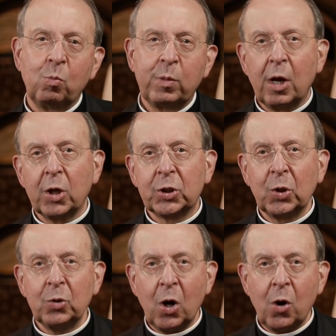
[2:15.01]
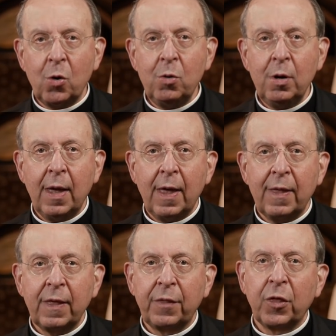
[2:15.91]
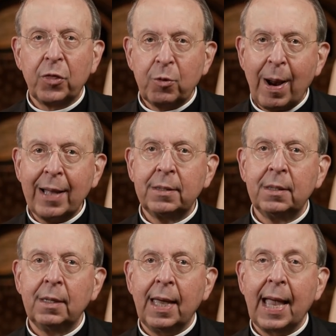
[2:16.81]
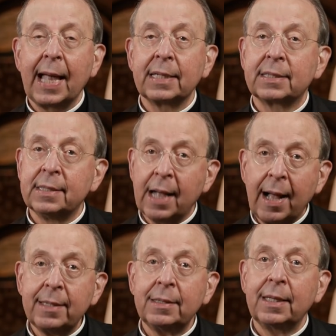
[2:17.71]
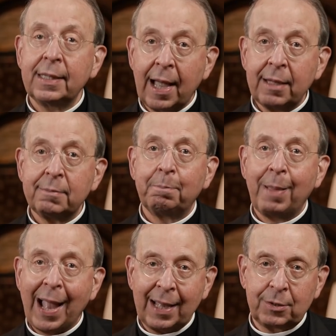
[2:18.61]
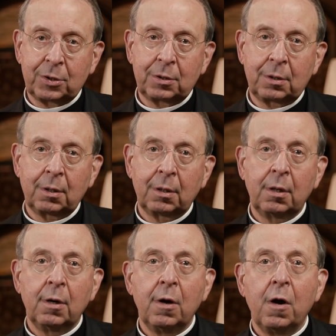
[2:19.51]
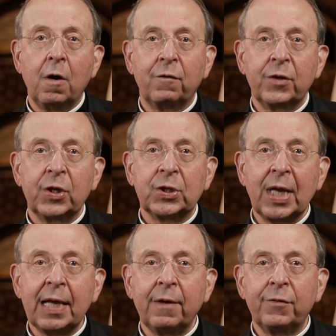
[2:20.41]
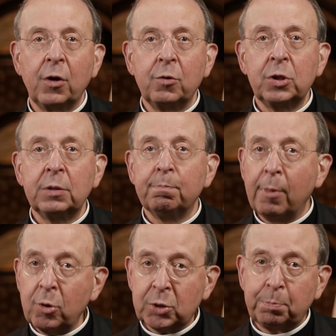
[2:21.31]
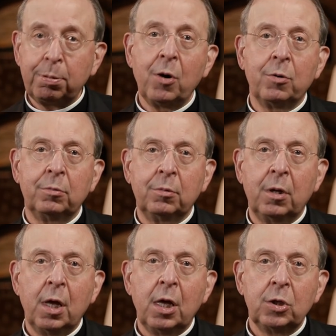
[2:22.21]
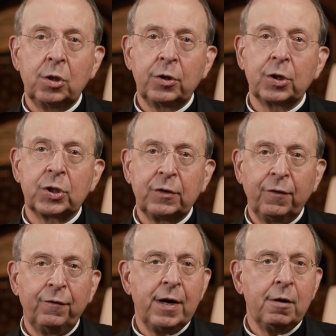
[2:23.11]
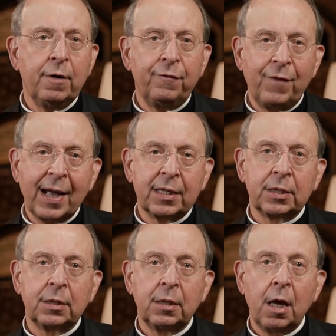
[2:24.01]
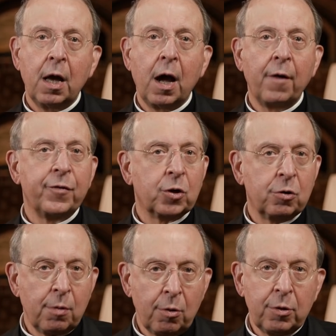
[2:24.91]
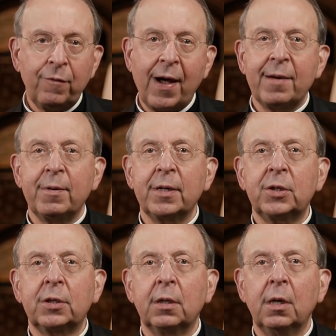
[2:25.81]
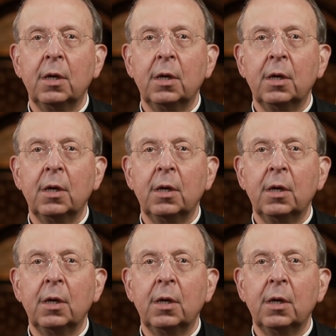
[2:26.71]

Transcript: We also know that the threat has not yet passed. For the sake of those most prone to the severe effects of the coronavirus,